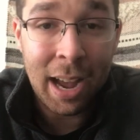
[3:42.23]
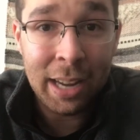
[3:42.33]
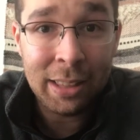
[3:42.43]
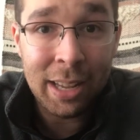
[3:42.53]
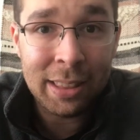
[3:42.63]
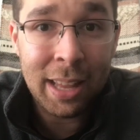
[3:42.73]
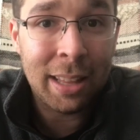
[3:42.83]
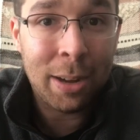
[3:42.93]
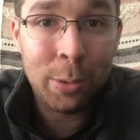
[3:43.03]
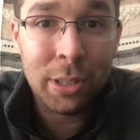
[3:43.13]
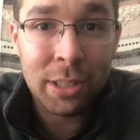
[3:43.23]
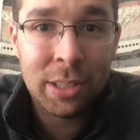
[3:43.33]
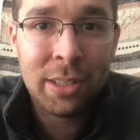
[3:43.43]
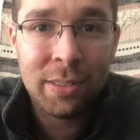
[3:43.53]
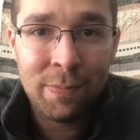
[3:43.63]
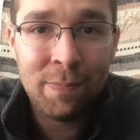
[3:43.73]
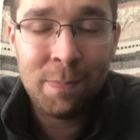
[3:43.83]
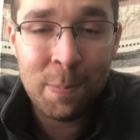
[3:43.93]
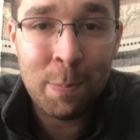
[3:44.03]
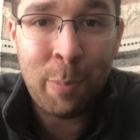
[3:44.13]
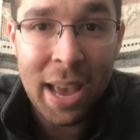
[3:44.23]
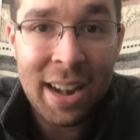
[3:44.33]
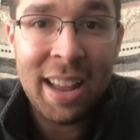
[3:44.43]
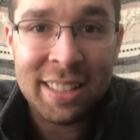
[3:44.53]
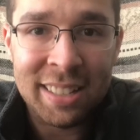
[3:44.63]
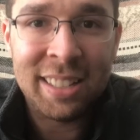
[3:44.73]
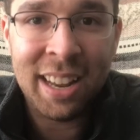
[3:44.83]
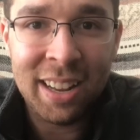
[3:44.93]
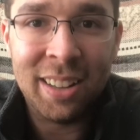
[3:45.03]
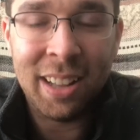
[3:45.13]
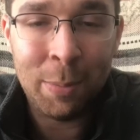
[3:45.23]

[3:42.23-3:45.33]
I thought that was badass as hell.